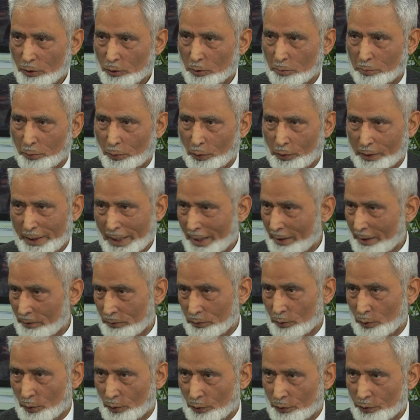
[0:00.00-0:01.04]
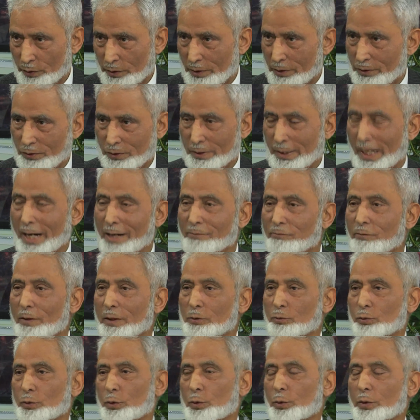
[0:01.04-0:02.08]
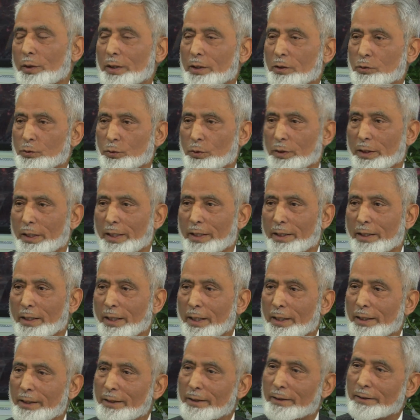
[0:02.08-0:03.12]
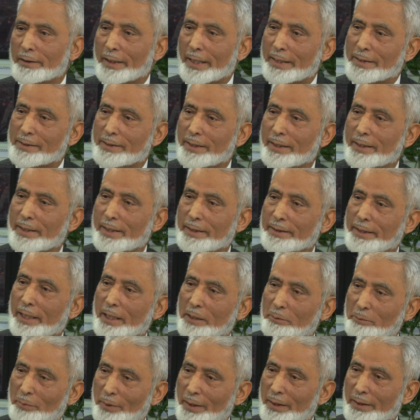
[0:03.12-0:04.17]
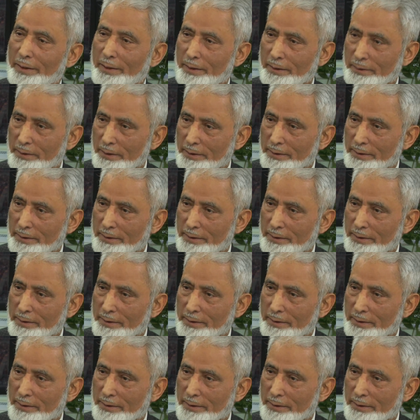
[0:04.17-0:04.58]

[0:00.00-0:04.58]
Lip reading: to protect those. It's not what we hear today in Nigeria. They are burning the